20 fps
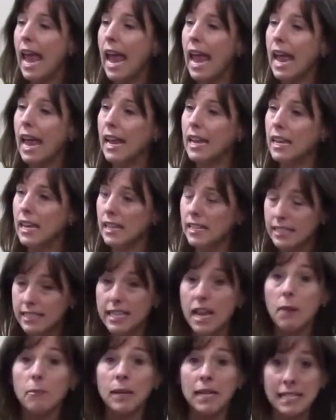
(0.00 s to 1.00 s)
and
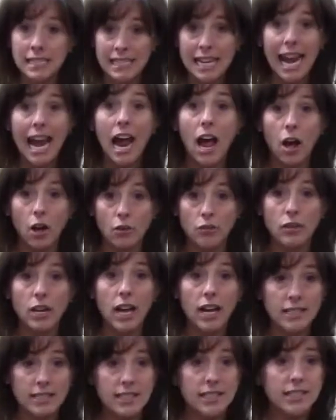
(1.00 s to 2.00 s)
dumbing down
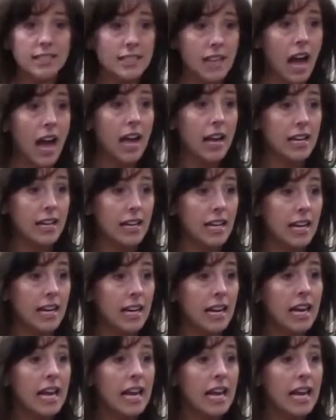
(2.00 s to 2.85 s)
a society.